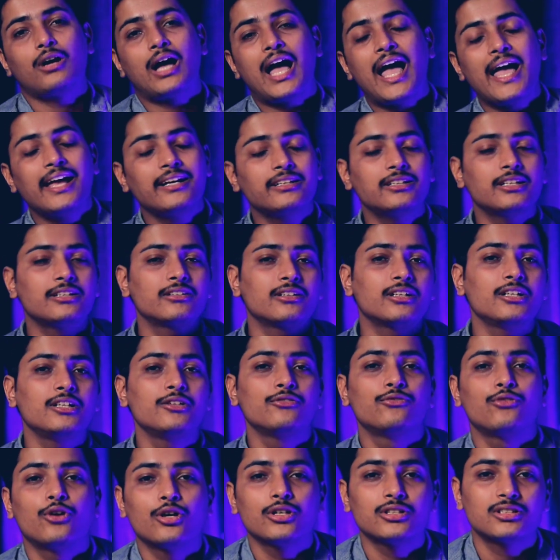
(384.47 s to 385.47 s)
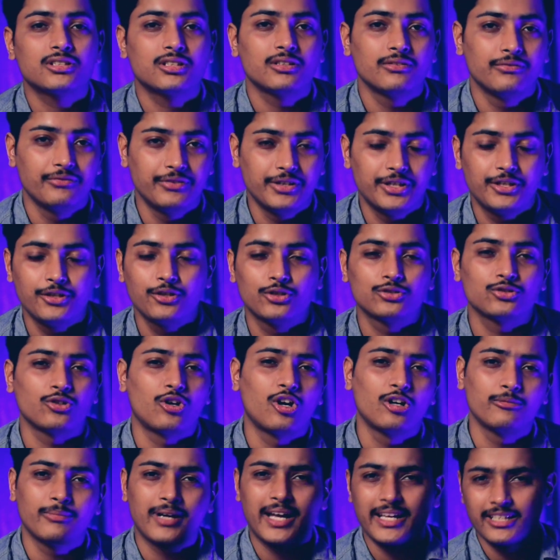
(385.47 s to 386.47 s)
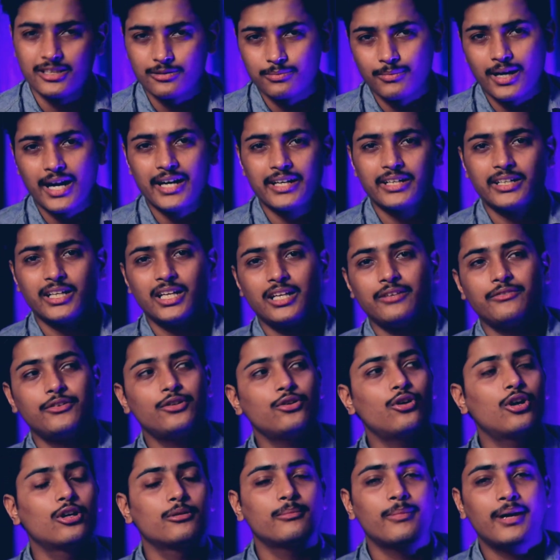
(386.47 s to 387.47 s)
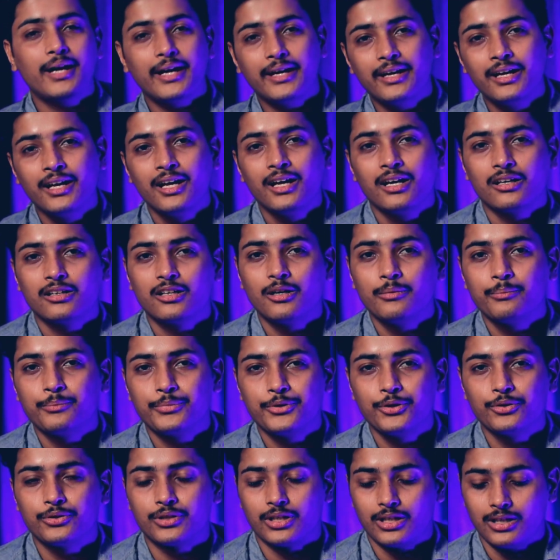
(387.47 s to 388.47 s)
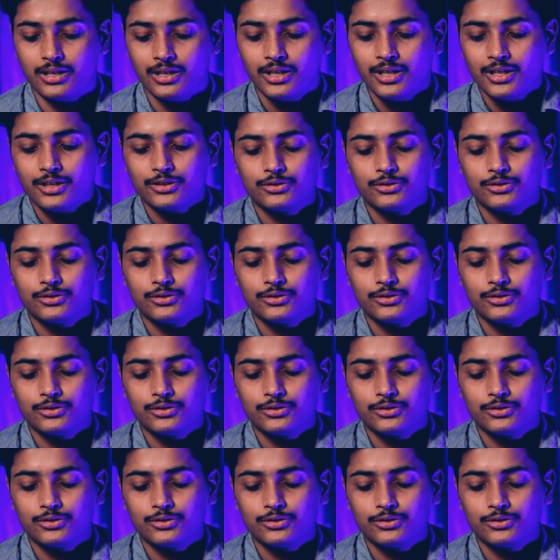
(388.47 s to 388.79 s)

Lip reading: I generally watch videos on my smart TV or my computer.